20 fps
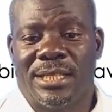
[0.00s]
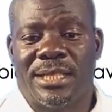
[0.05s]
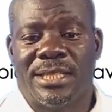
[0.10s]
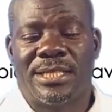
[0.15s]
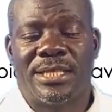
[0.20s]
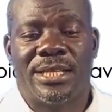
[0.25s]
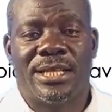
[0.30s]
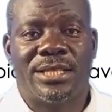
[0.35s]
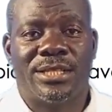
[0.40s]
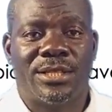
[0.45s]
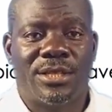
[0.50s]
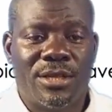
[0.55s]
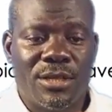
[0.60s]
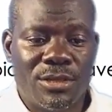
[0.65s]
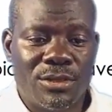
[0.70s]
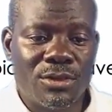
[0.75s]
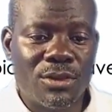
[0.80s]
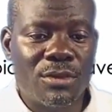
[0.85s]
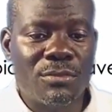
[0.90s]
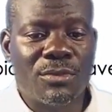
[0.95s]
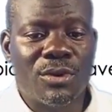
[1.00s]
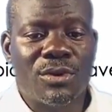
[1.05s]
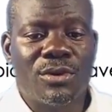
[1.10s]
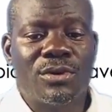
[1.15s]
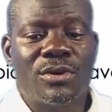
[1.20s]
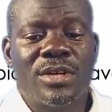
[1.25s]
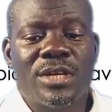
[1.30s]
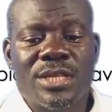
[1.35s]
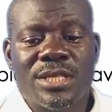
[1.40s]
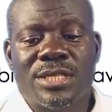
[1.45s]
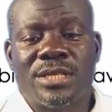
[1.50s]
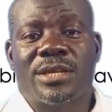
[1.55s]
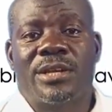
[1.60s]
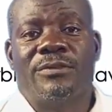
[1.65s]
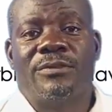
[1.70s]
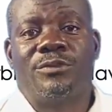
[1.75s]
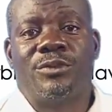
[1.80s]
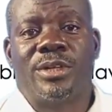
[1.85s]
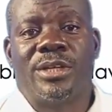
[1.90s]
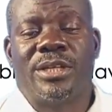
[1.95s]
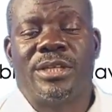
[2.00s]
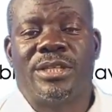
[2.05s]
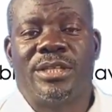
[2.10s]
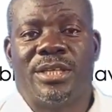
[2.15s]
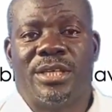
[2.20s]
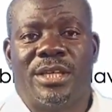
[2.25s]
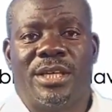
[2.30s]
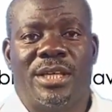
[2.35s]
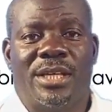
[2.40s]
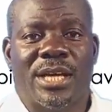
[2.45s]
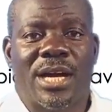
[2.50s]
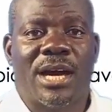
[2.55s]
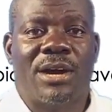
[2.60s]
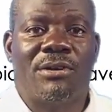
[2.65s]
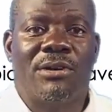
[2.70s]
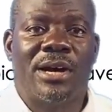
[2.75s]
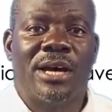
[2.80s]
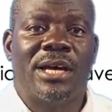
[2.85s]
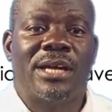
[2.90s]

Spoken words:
They said no more slave trade in our